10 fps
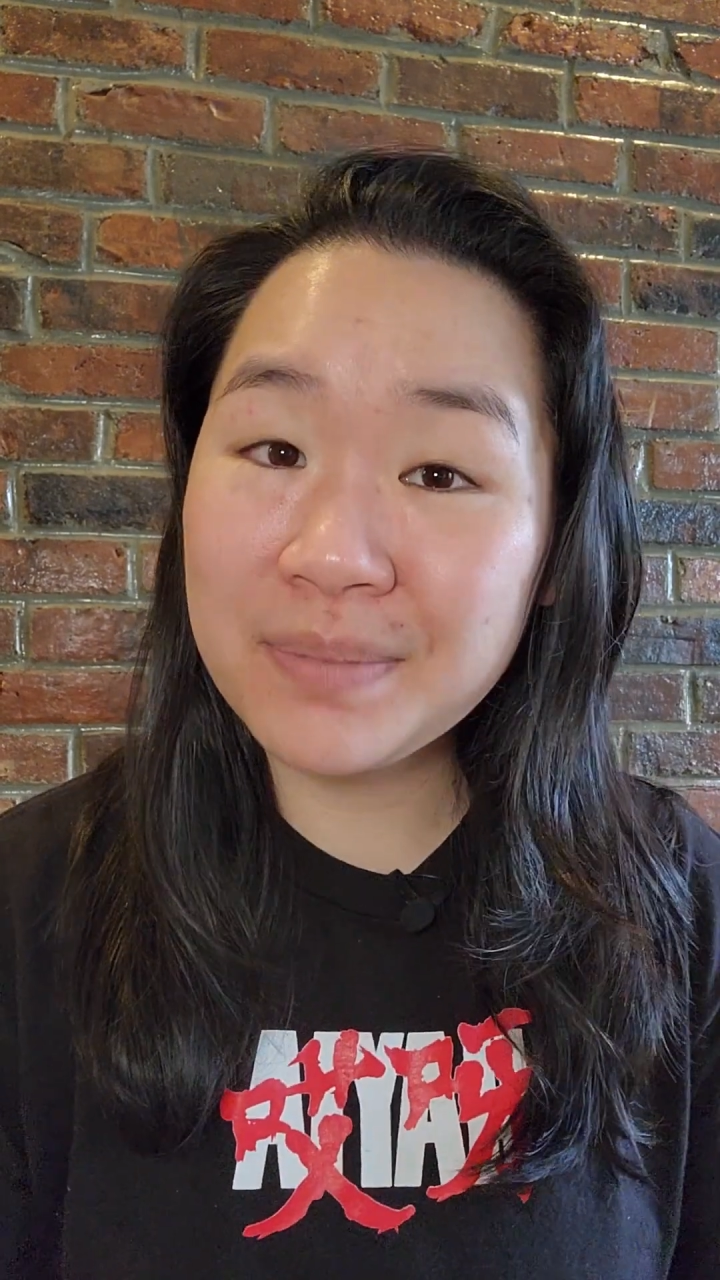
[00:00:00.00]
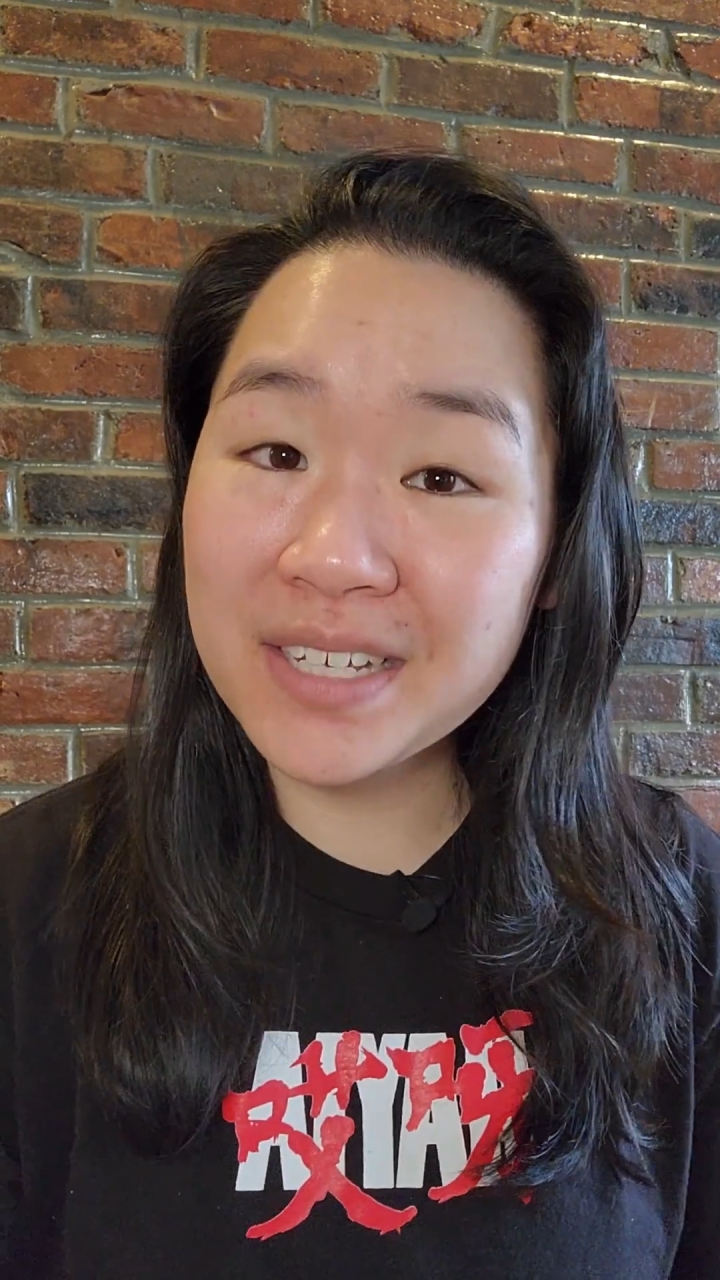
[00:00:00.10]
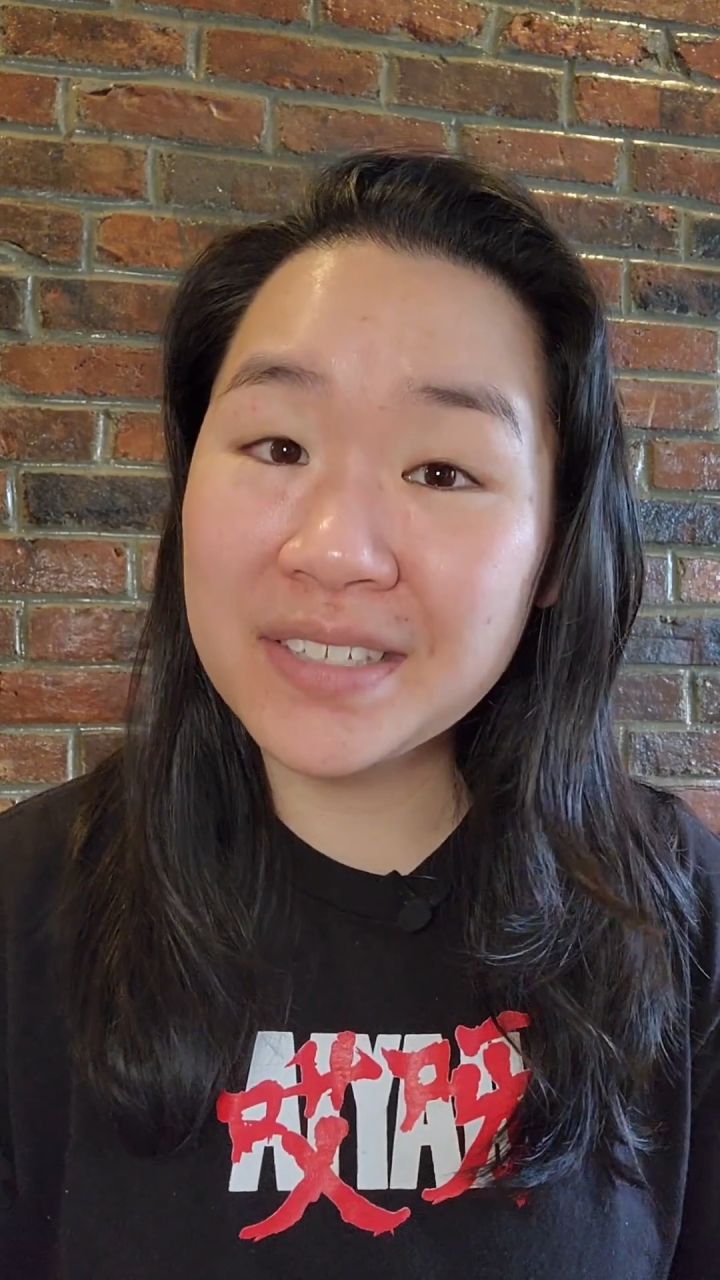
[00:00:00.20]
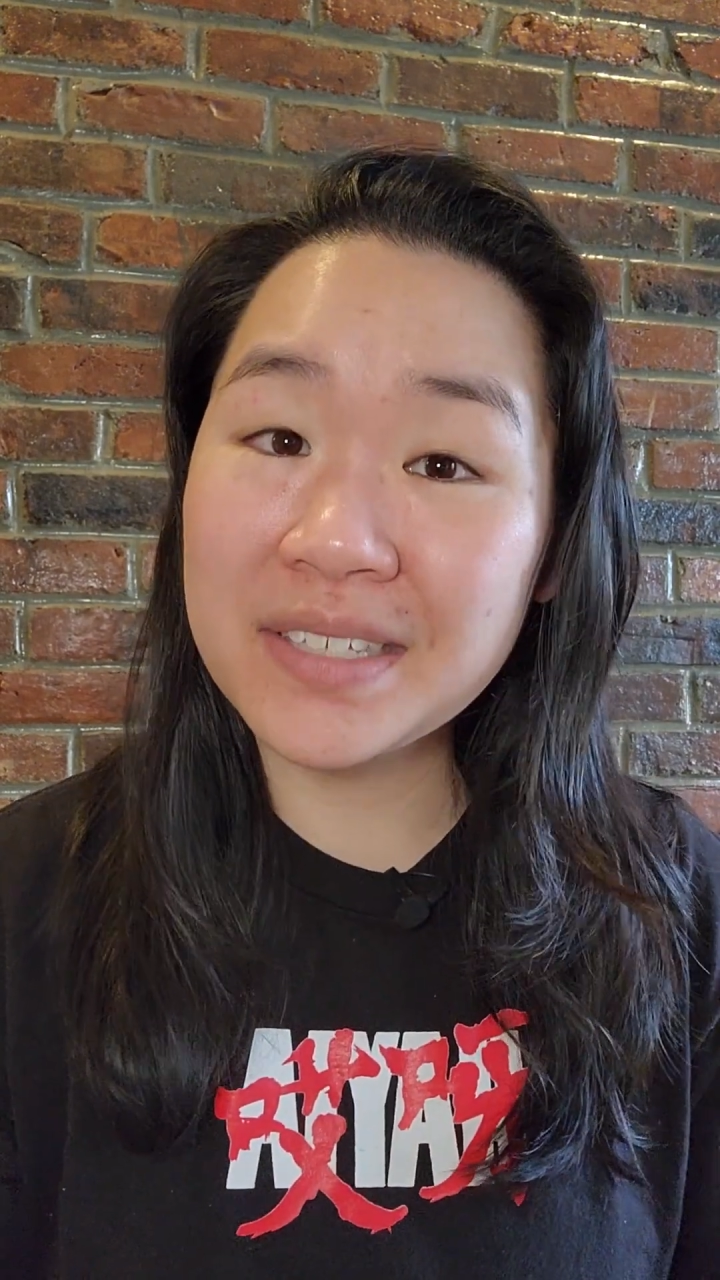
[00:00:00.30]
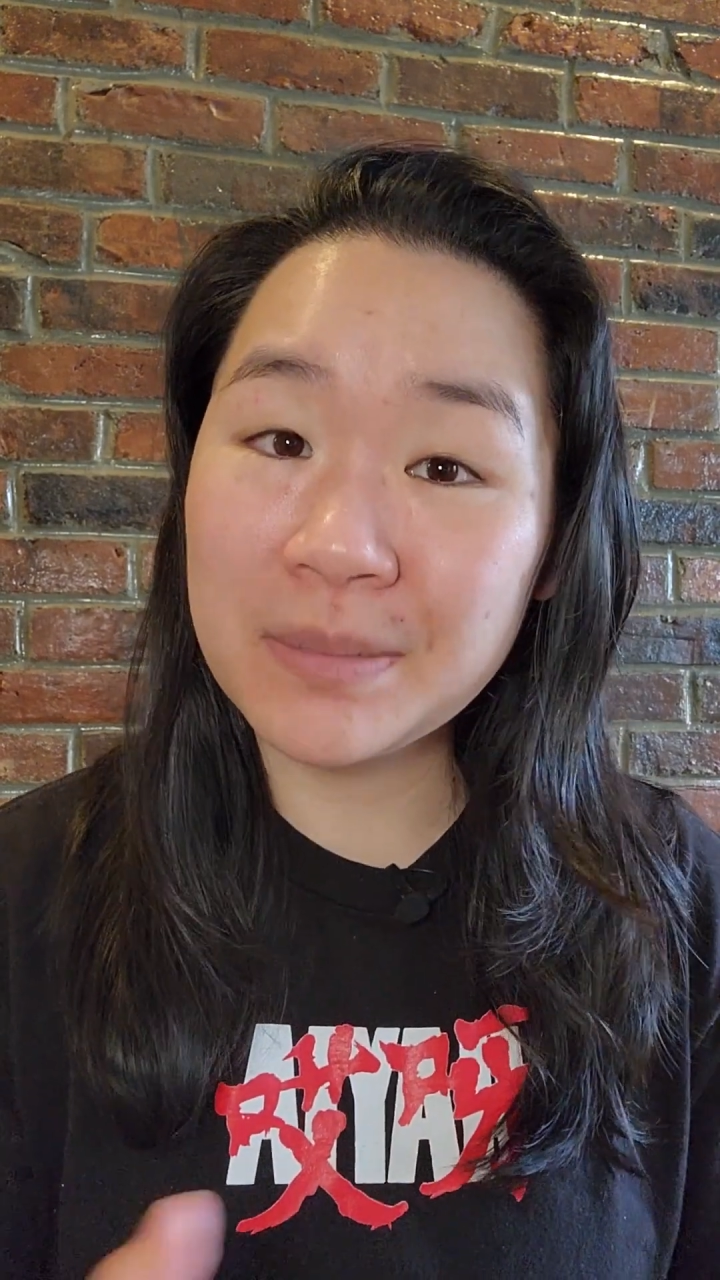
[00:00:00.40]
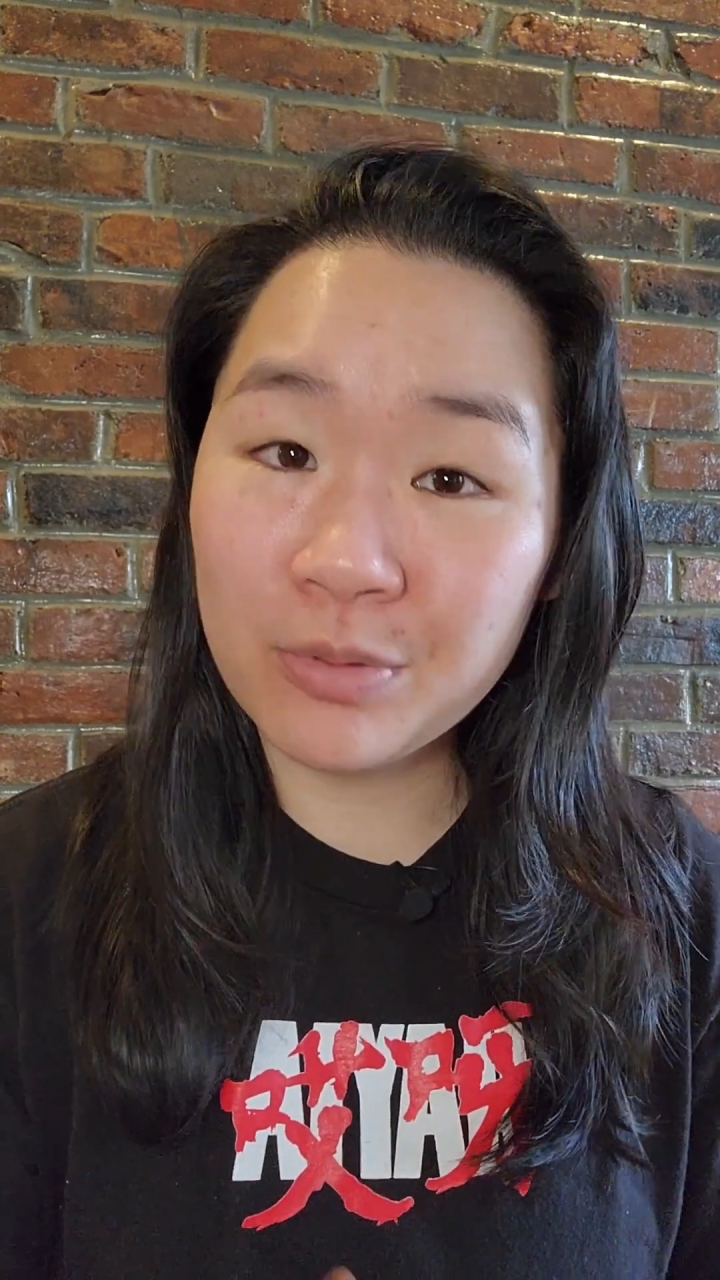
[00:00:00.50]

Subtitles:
because it's a